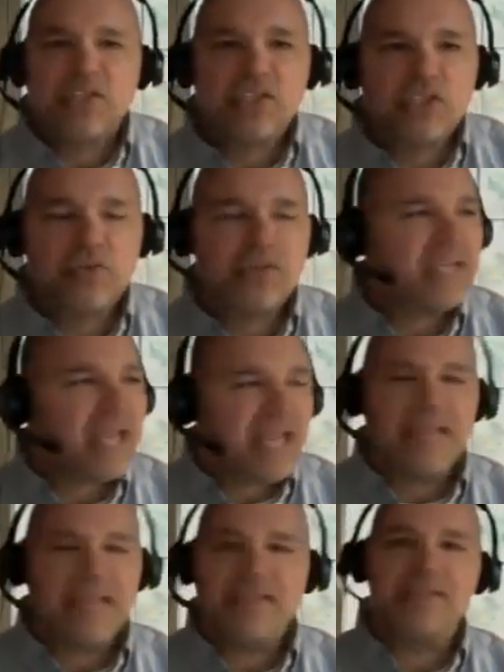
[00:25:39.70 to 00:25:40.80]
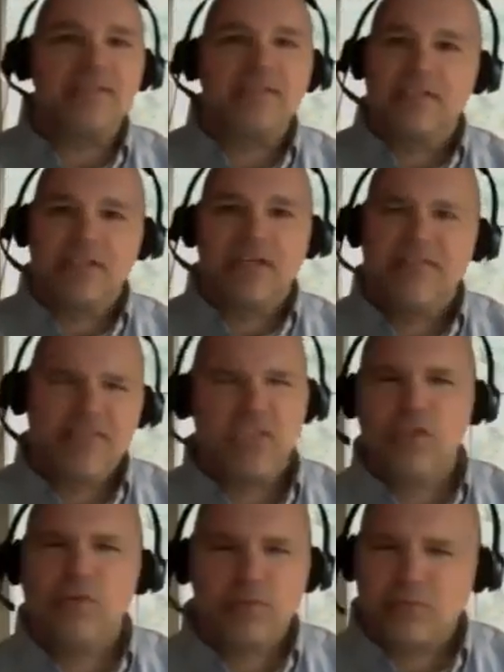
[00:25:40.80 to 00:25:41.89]
to the end of the
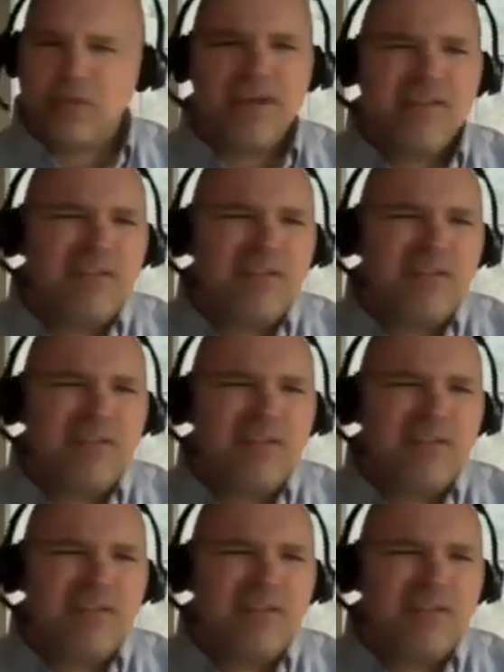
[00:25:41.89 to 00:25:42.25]
human race.